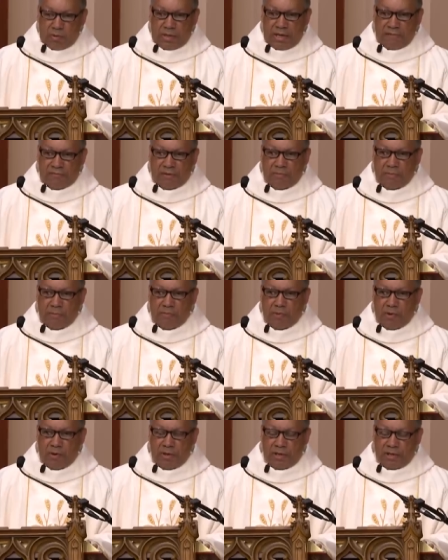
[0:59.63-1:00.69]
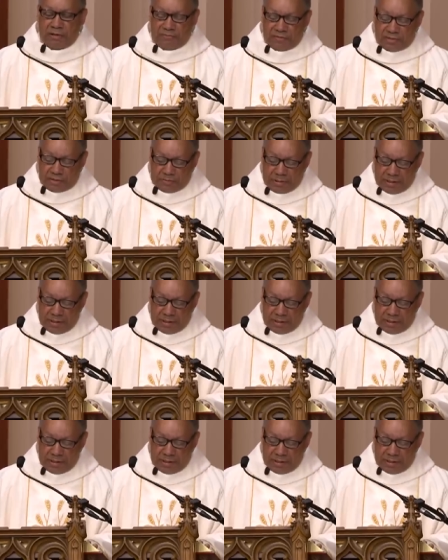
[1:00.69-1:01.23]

we have the memorial of his